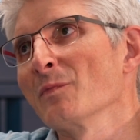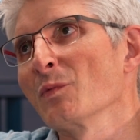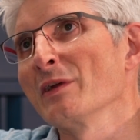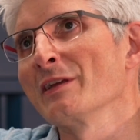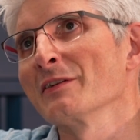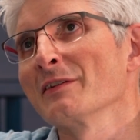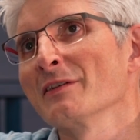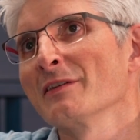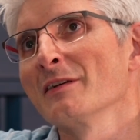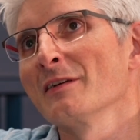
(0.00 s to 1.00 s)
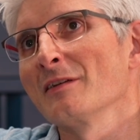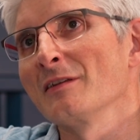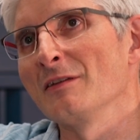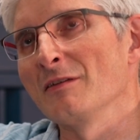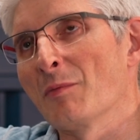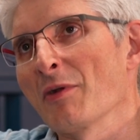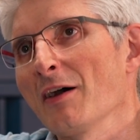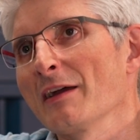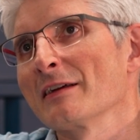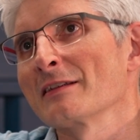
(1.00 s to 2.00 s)
we can
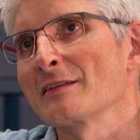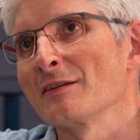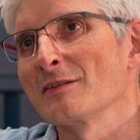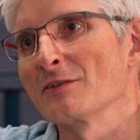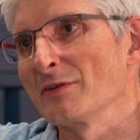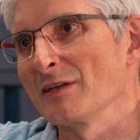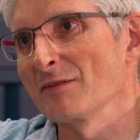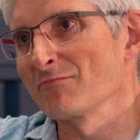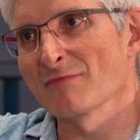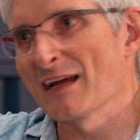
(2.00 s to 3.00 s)
apply it to doing